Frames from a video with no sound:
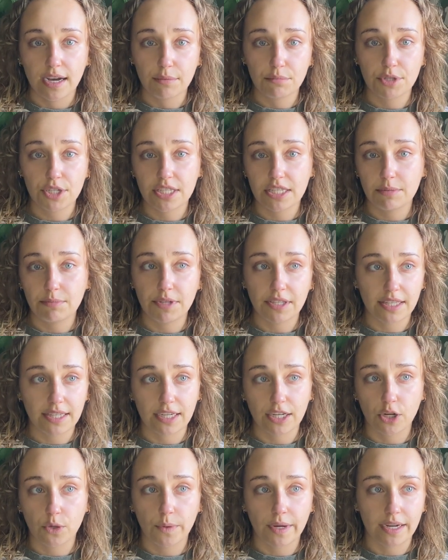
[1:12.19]
just to be like
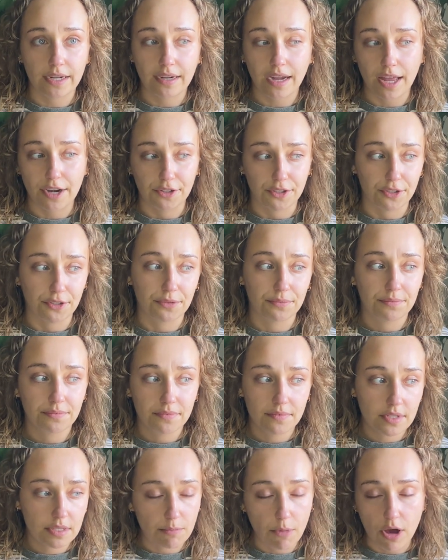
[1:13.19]
a quick, I don't know,
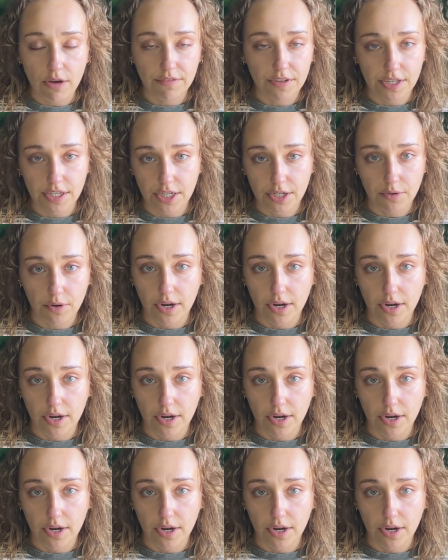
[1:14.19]
small video